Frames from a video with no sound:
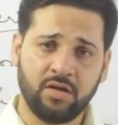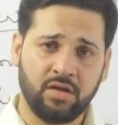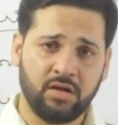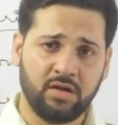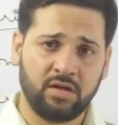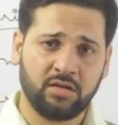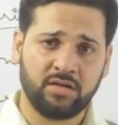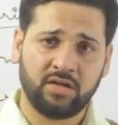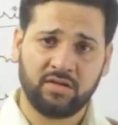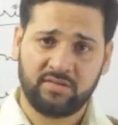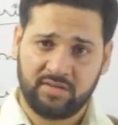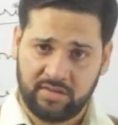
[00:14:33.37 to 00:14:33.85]

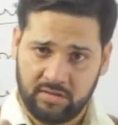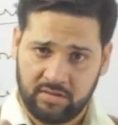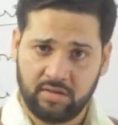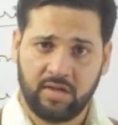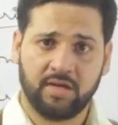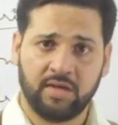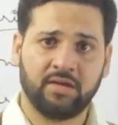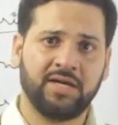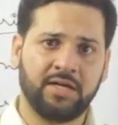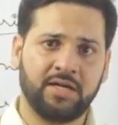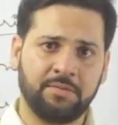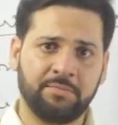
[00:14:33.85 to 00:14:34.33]

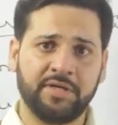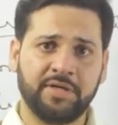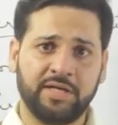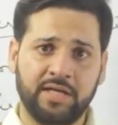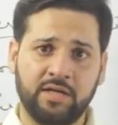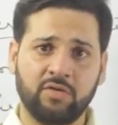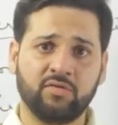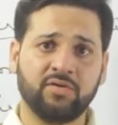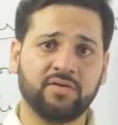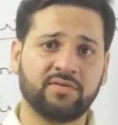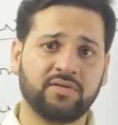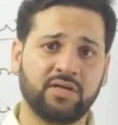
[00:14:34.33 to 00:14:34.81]
let me
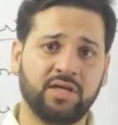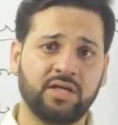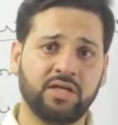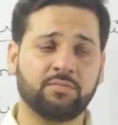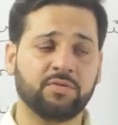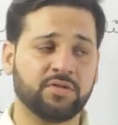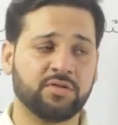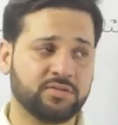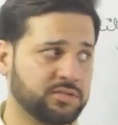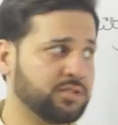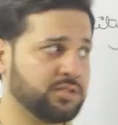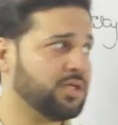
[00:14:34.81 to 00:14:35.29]
tell you the
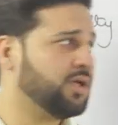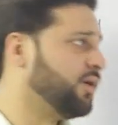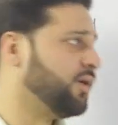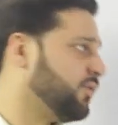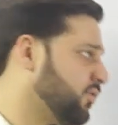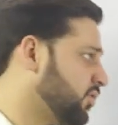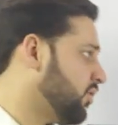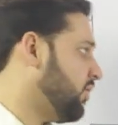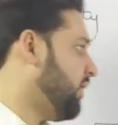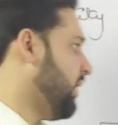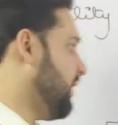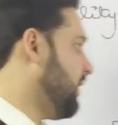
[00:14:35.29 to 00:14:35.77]
syllabus. So